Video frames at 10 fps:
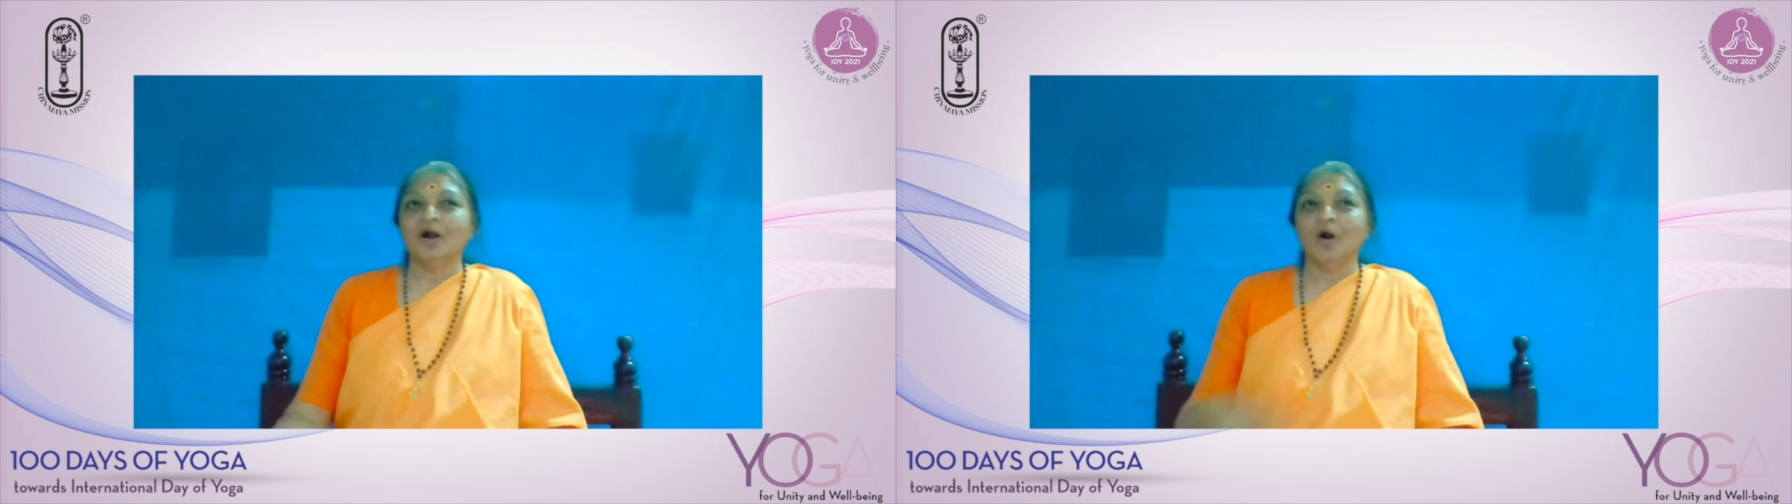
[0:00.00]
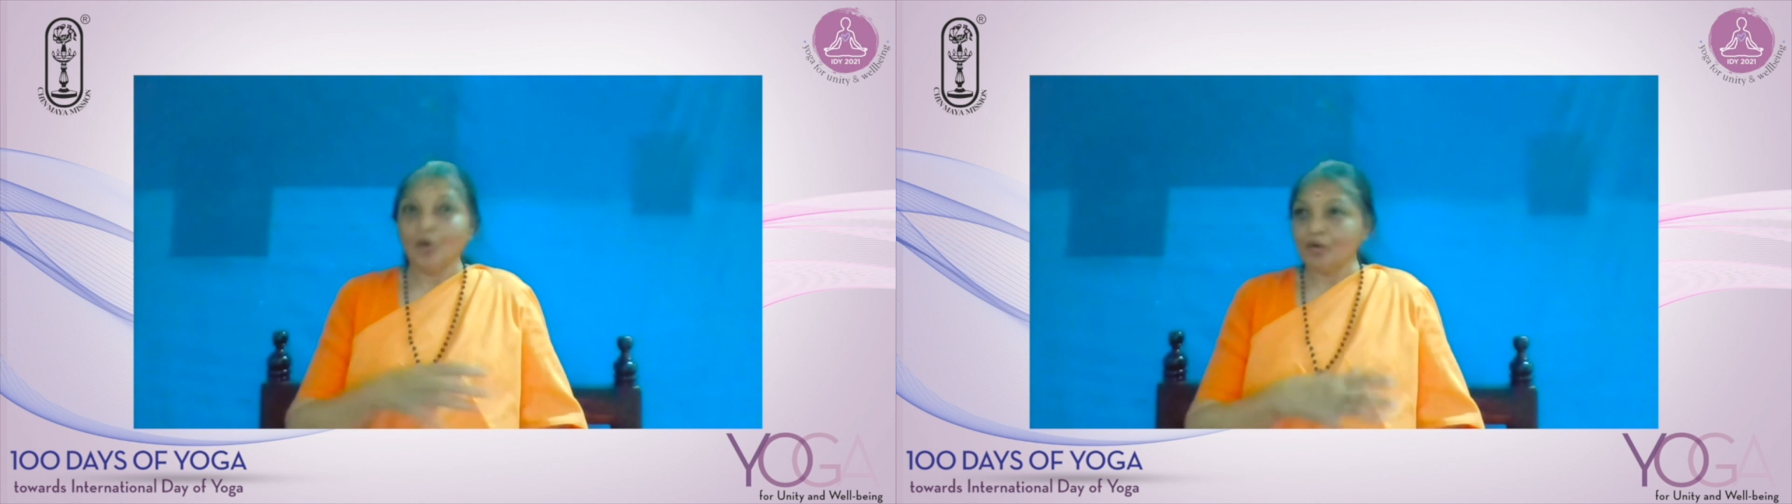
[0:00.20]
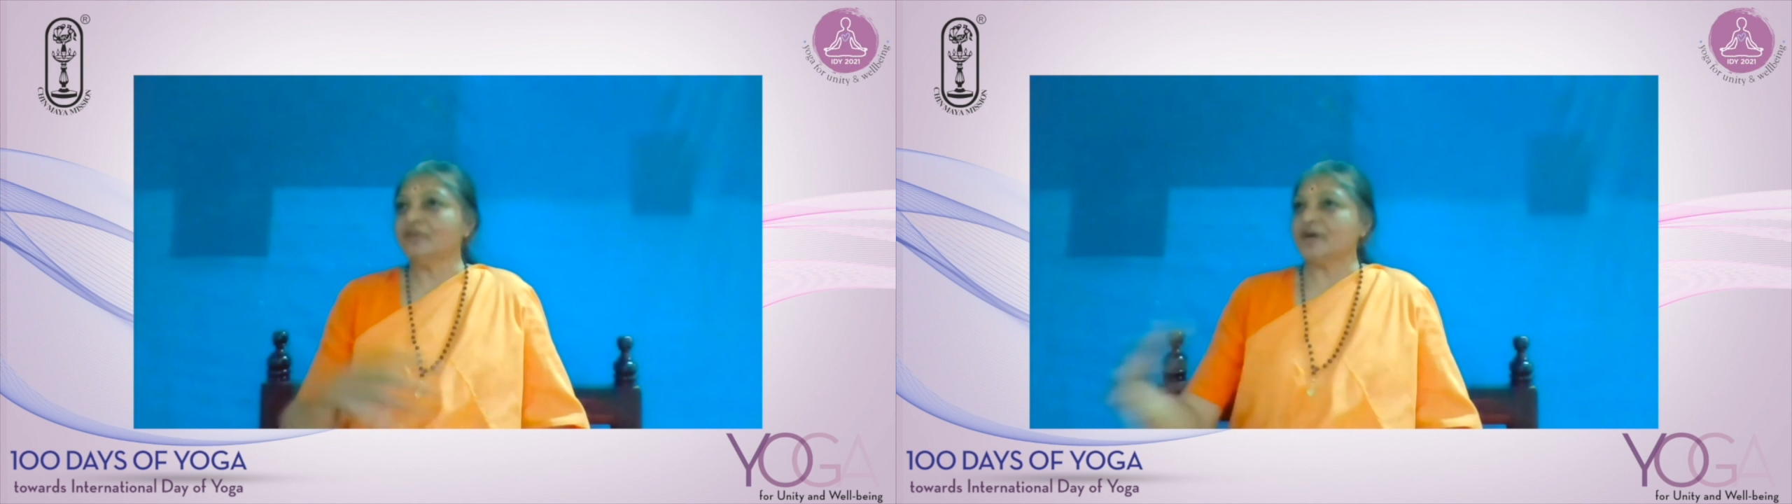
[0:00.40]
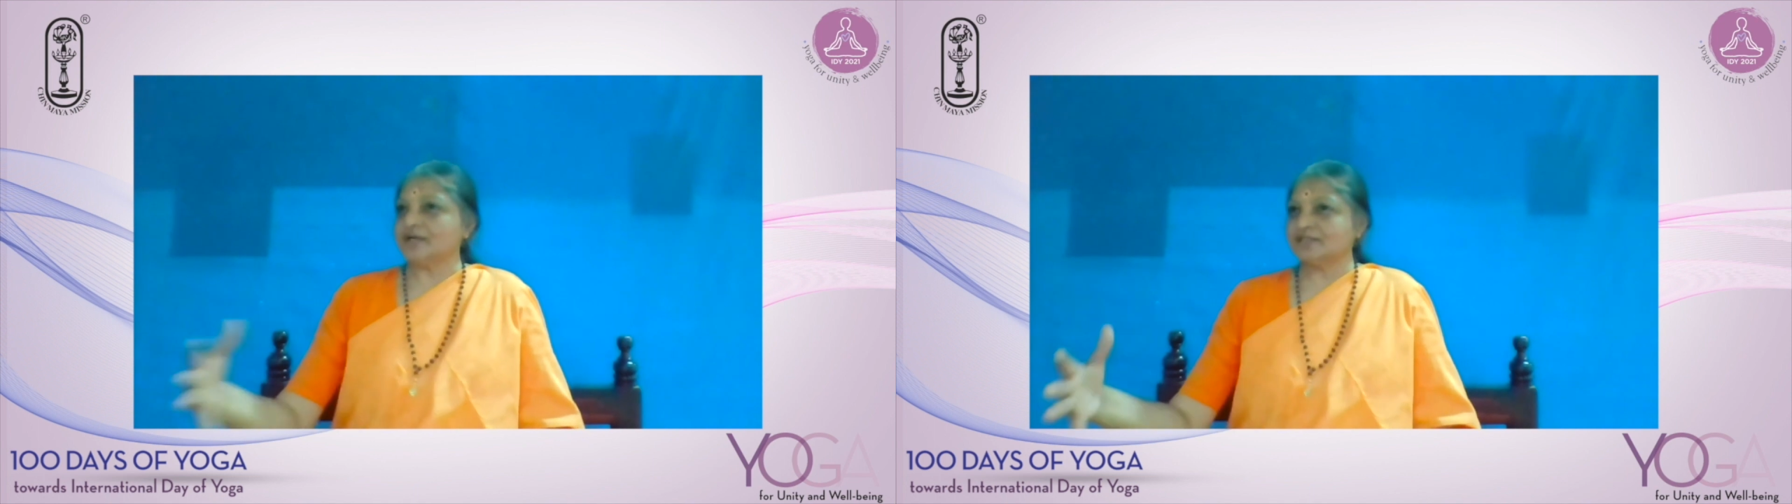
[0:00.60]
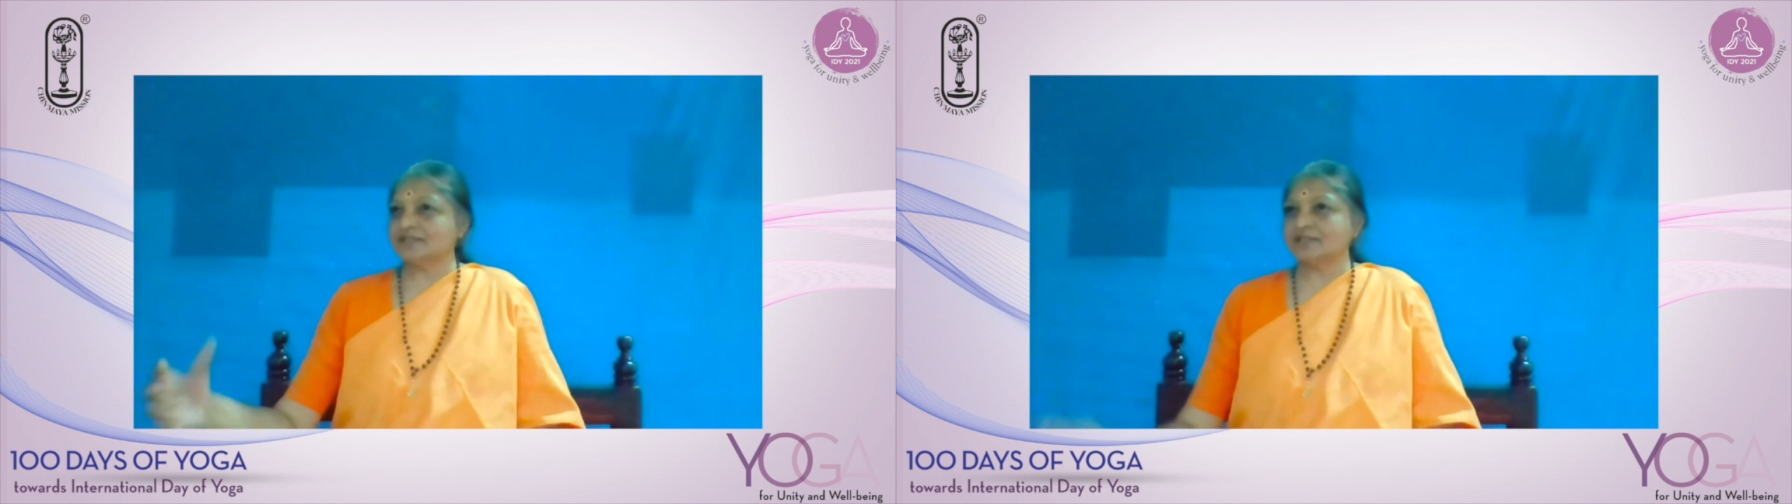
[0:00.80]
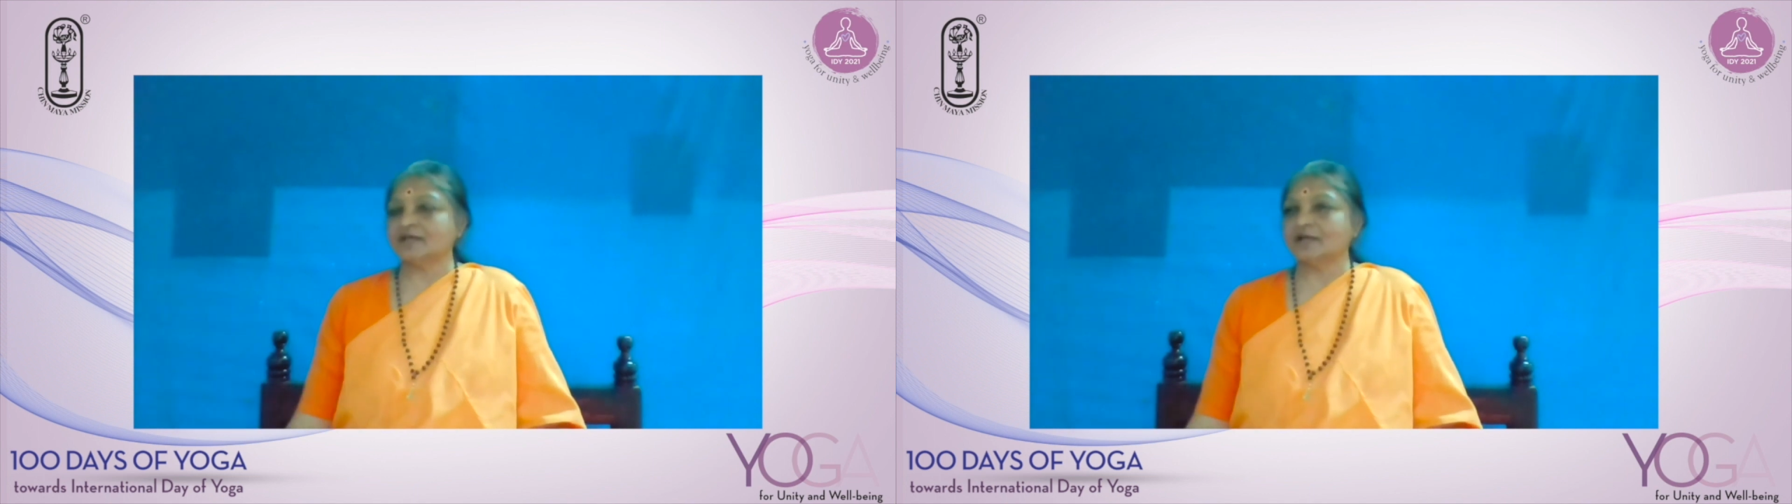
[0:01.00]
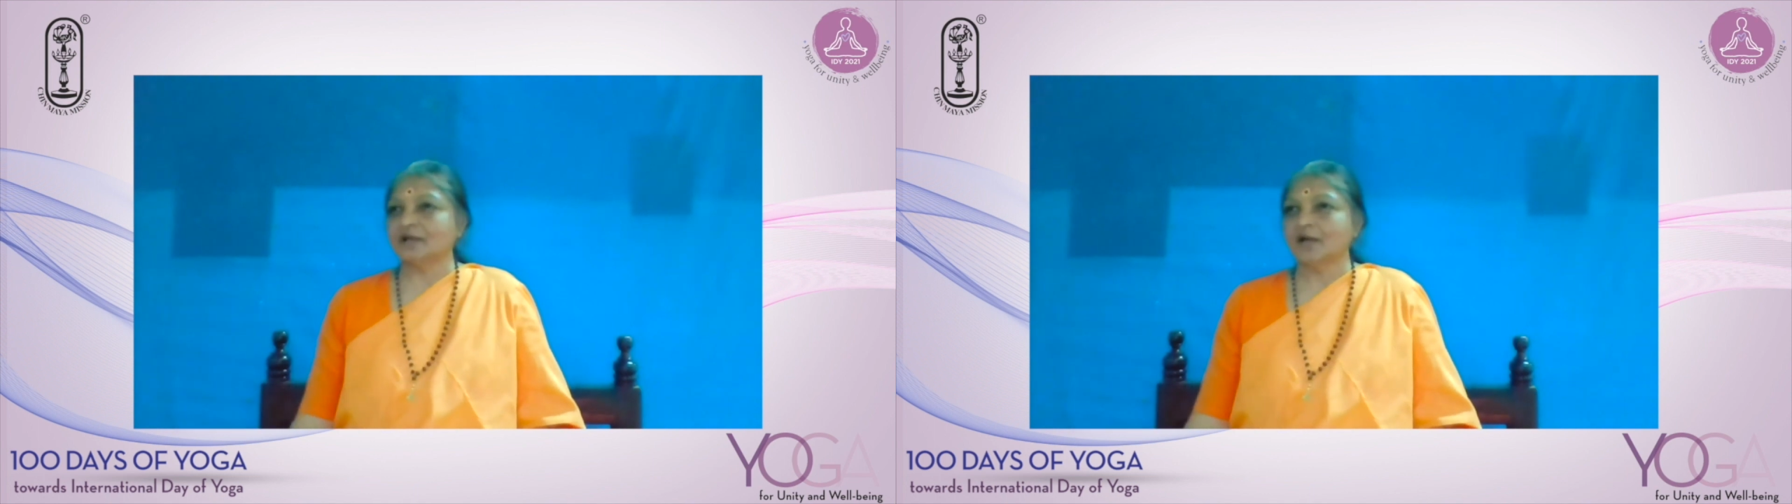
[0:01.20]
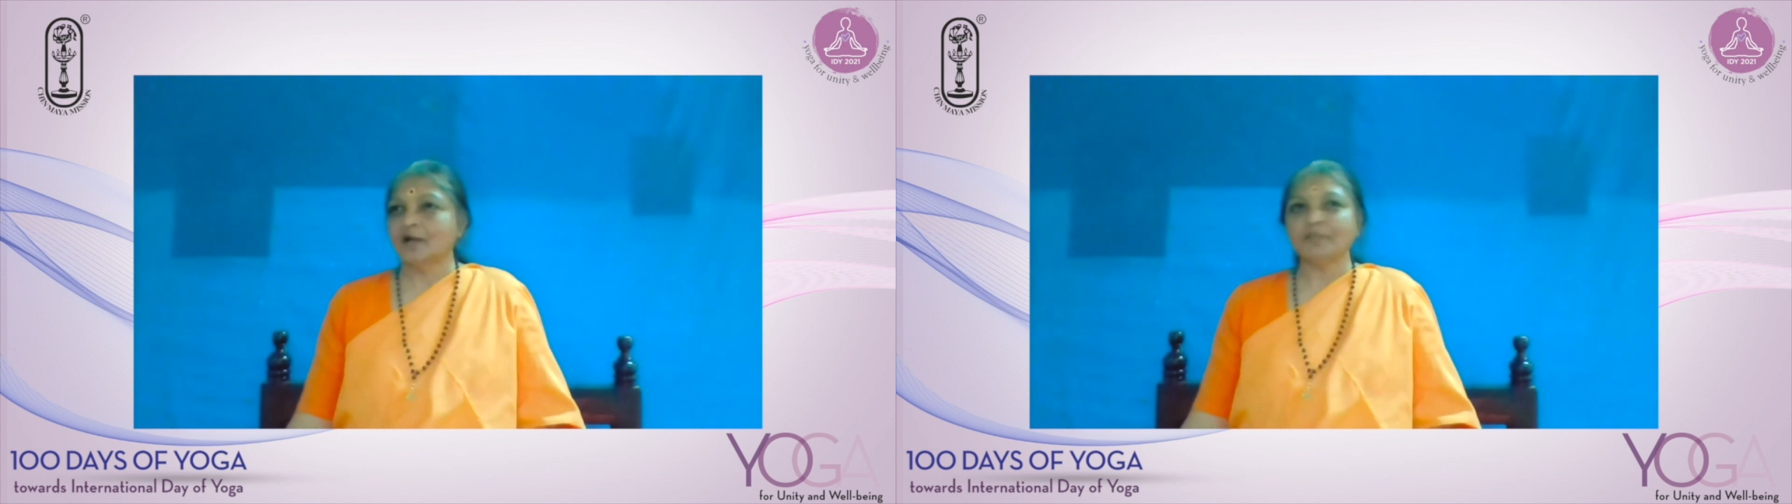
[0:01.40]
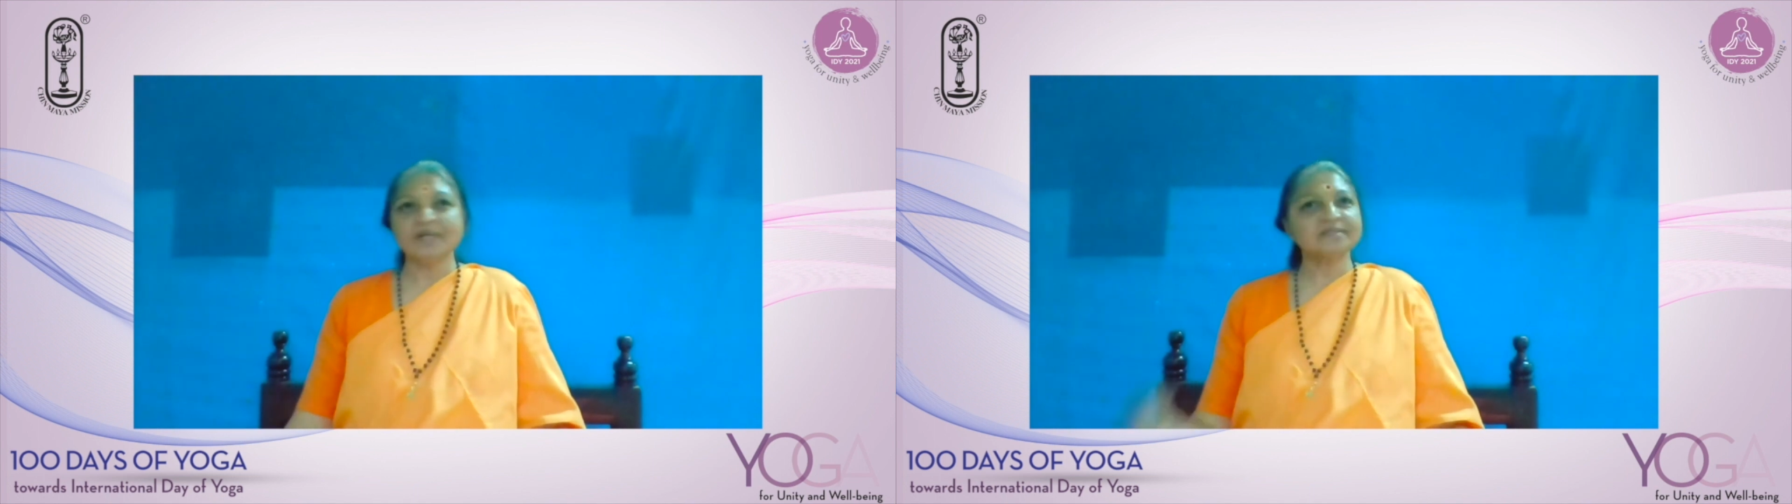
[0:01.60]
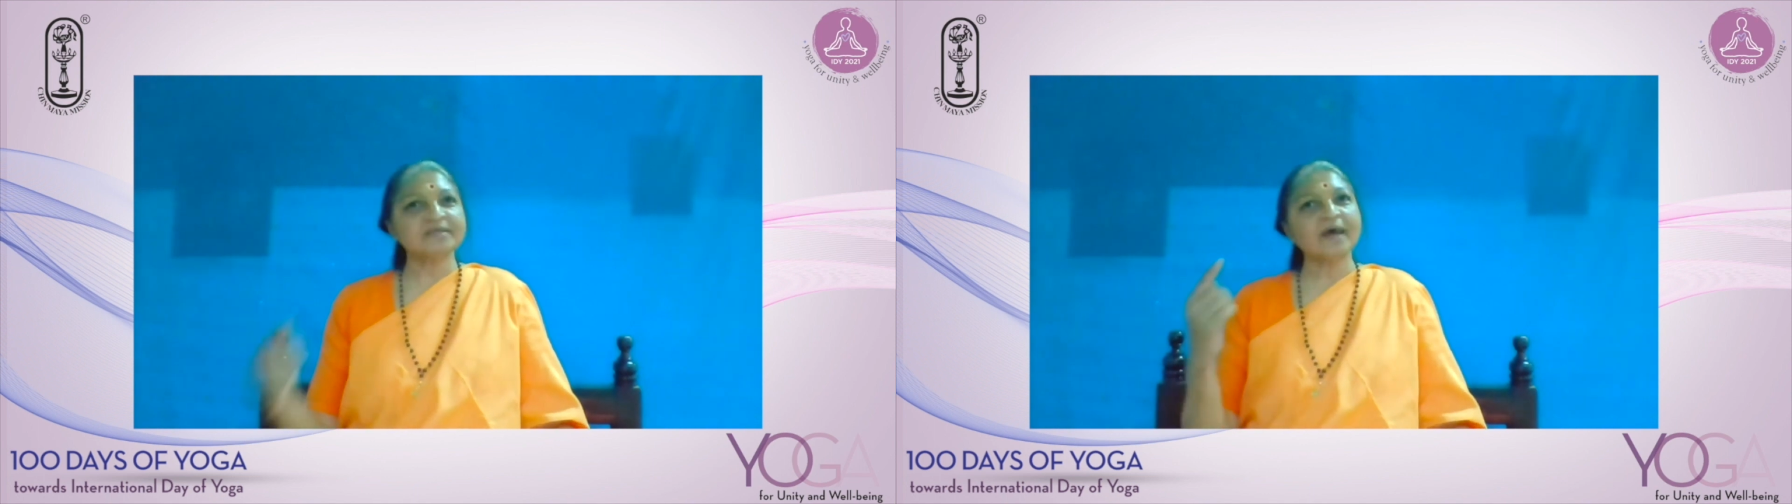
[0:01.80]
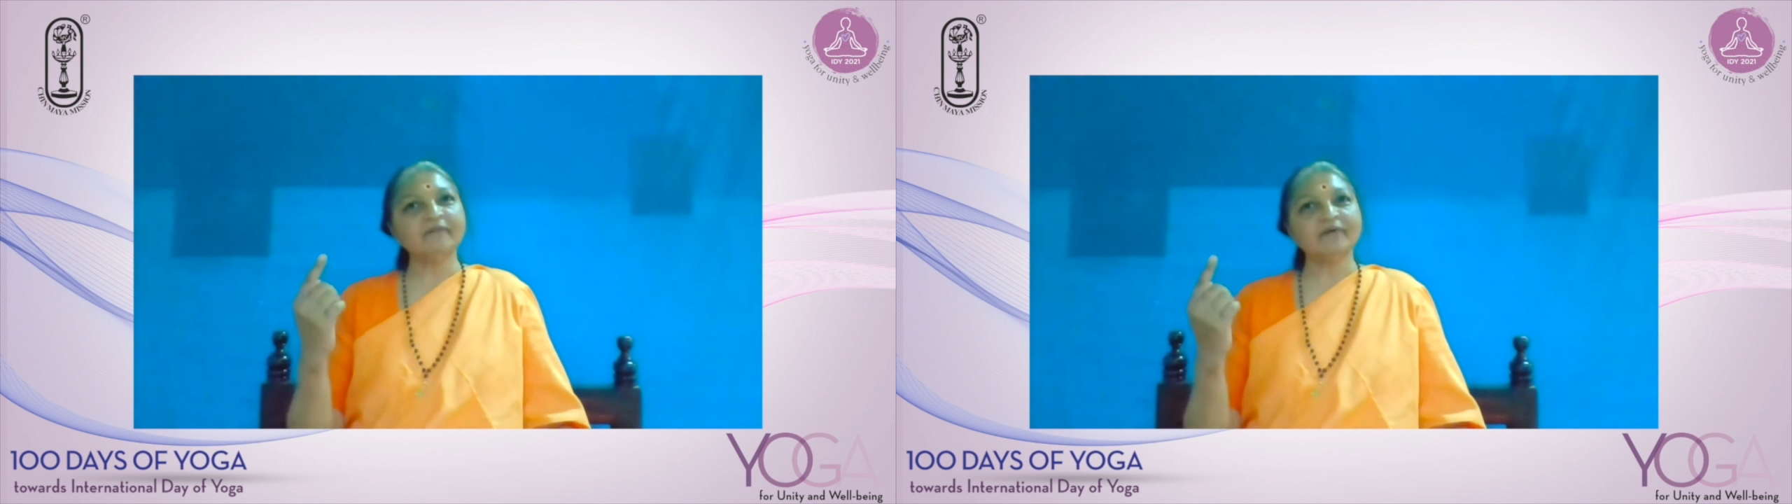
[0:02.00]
all of us must have